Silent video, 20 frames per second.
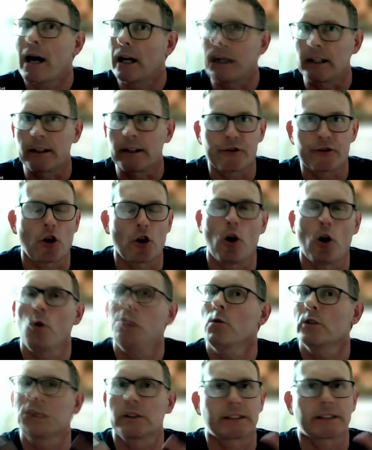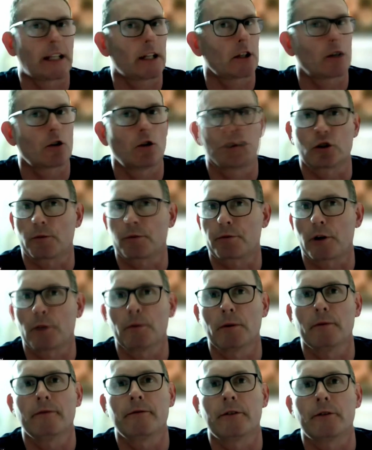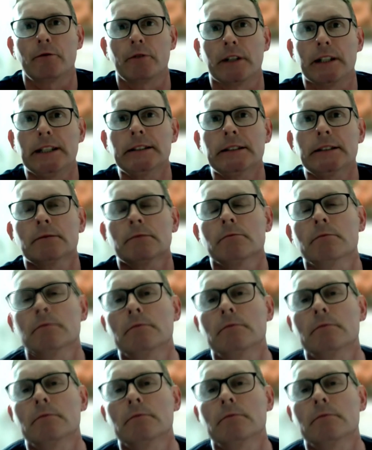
And if so, does that cause a problem for release?